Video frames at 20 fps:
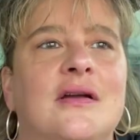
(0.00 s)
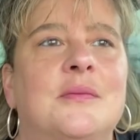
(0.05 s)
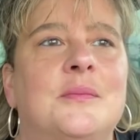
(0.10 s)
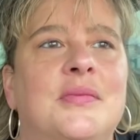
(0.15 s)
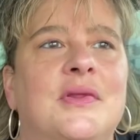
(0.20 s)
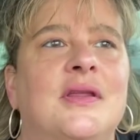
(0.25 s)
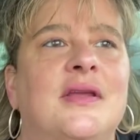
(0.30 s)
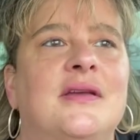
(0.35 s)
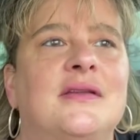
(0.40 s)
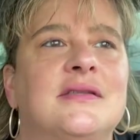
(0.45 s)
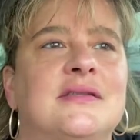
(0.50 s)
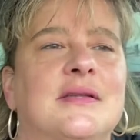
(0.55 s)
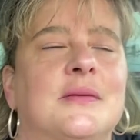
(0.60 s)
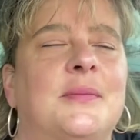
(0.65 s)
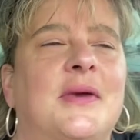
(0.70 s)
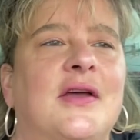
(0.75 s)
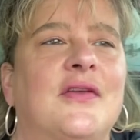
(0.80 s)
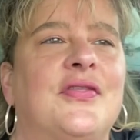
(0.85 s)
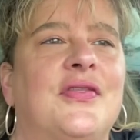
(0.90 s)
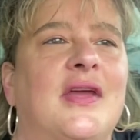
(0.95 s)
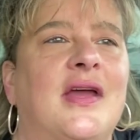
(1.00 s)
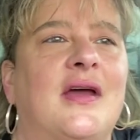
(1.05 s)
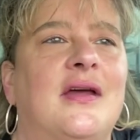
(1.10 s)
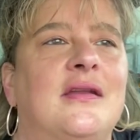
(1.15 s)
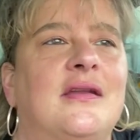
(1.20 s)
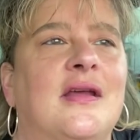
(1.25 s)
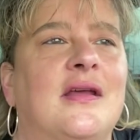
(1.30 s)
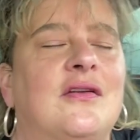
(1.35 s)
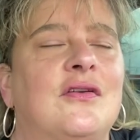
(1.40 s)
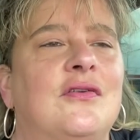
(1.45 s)
complaints about that.
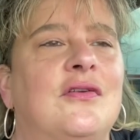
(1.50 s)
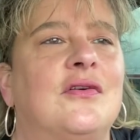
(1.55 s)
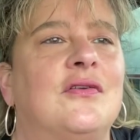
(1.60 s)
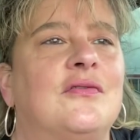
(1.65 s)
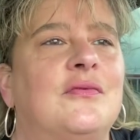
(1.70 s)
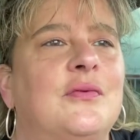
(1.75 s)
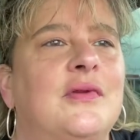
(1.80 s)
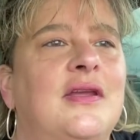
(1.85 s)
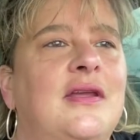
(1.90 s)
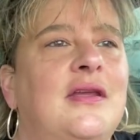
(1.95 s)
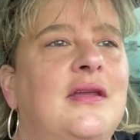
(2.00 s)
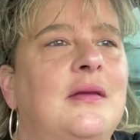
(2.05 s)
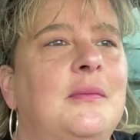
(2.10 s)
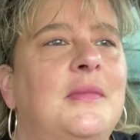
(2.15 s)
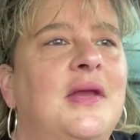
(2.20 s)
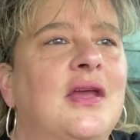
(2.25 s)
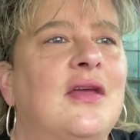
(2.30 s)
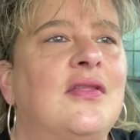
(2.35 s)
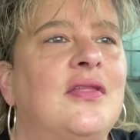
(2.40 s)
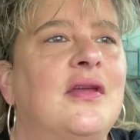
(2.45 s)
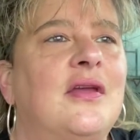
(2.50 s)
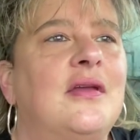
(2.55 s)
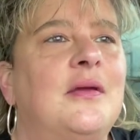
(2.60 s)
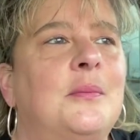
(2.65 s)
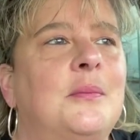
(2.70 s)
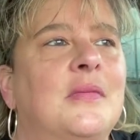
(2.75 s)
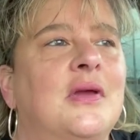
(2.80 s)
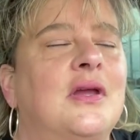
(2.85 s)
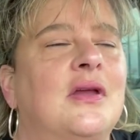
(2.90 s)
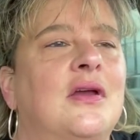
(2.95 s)
I don't know if we email
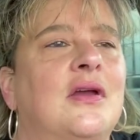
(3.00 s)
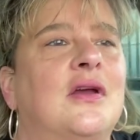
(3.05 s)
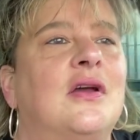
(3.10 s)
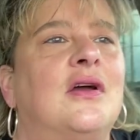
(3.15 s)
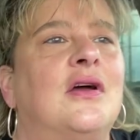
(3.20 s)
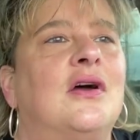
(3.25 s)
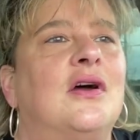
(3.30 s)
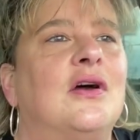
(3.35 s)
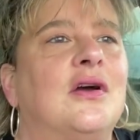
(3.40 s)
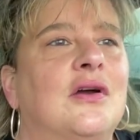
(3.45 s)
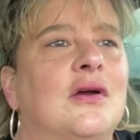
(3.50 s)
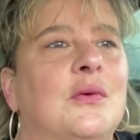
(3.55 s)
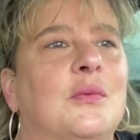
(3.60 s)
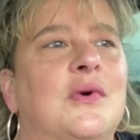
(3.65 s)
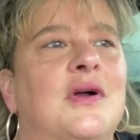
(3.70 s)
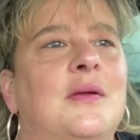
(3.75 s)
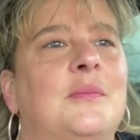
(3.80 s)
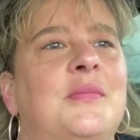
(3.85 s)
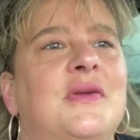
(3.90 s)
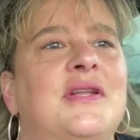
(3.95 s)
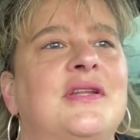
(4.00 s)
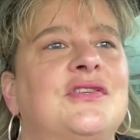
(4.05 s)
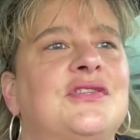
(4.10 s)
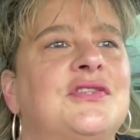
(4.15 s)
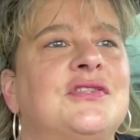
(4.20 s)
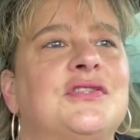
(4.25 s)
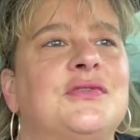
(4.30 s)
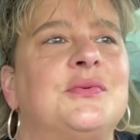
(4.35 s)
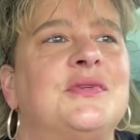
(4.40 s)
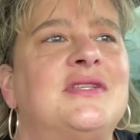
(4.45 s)
them or what, but it's just